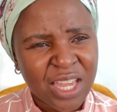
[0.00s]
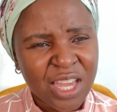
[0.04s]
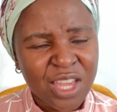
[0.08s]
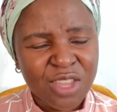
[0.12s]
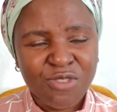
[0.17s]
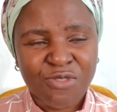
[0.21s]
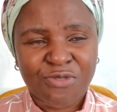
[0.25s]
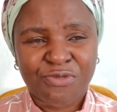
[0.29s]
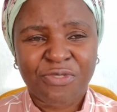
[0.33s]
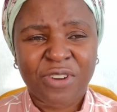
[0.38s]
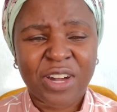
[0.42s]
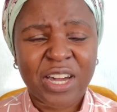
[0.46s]

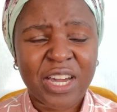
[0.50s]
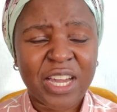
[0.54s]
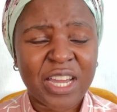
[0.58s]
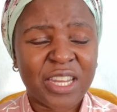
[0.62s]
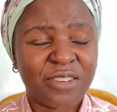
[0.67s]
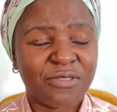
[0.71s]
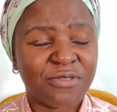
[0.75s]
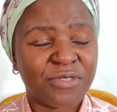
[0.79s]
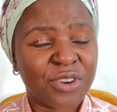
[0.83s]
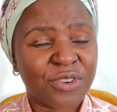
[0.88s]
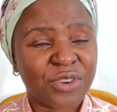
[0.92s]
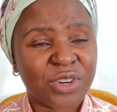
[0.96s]
You find
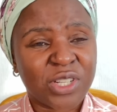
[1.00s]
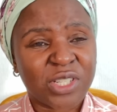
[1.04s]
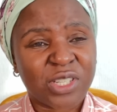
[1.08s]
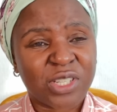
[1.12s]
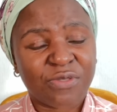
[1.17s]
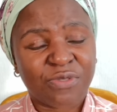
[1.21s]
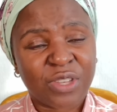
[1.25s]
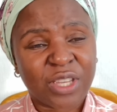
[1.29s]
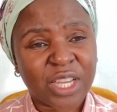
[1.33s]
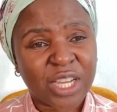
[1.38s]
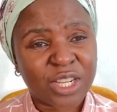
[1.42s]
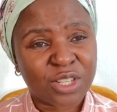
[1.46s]
very
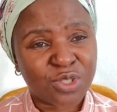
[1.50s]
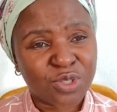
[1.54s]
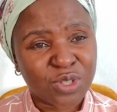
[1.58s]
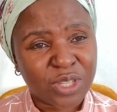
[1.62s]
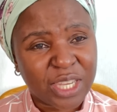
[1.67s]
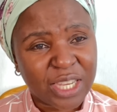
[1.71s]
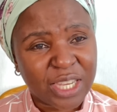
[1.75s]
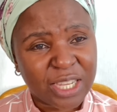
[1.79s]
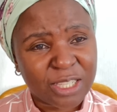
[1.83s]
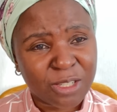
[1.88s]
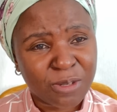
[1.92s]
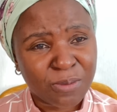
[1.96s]
difficult to
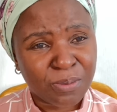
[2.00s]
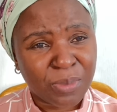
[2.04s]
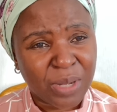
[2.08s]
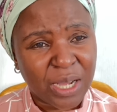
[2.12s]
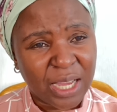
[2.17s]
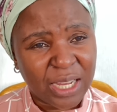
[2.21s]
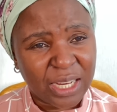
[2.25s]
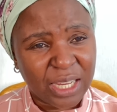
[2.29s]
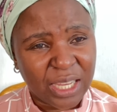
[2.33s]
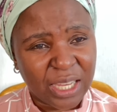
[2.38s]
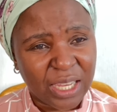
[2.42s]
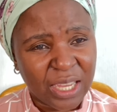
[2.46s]
getting
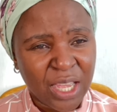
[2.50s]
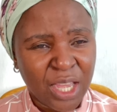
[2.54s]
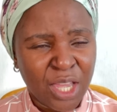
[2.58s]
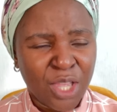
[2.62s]
money.